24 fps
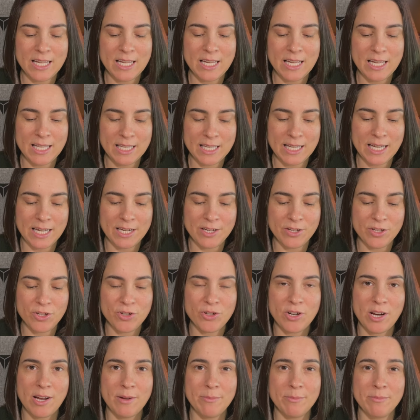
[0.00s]
alligator
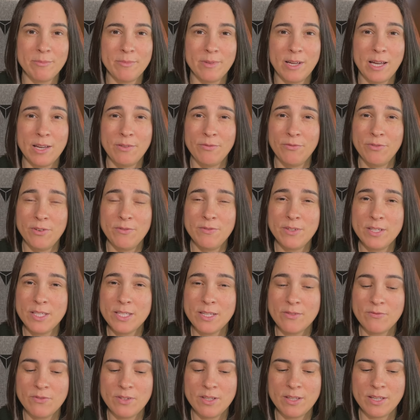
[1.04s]
strap at
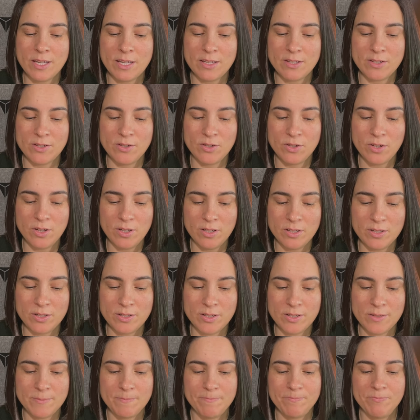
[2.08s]

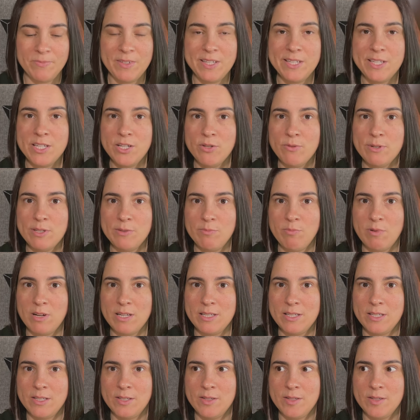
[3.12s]
$57,000. These are US
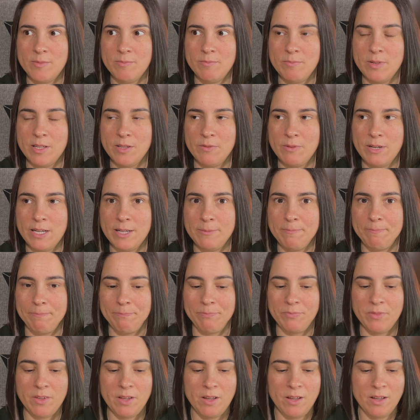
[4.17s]
prices, by the way.
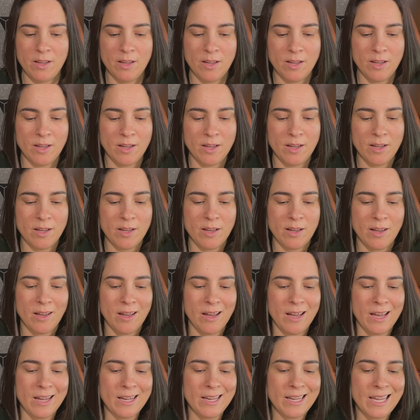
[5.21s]

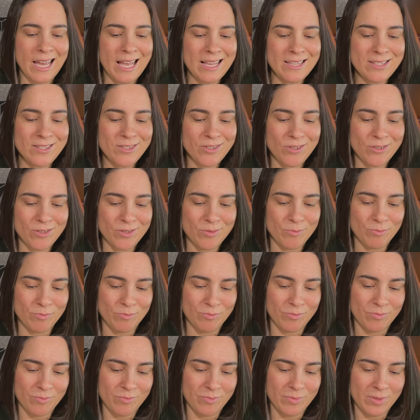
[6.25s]
And Gaston,
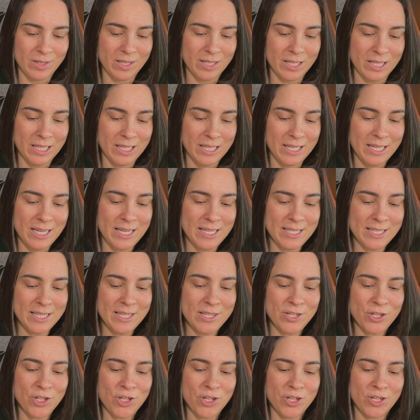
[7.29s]
his
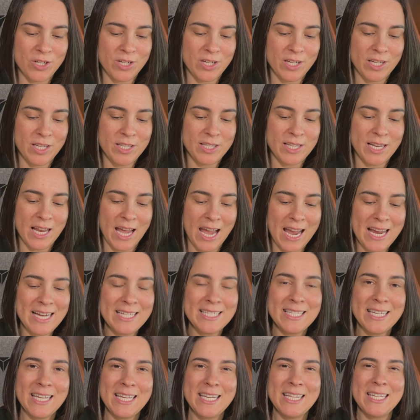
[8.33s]
edition is an
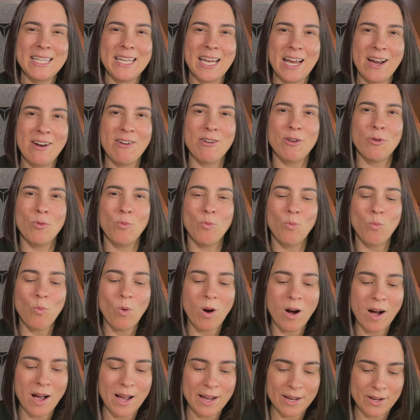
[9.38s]
18 karat
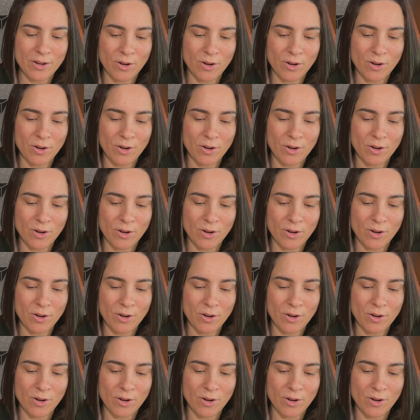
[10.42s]
white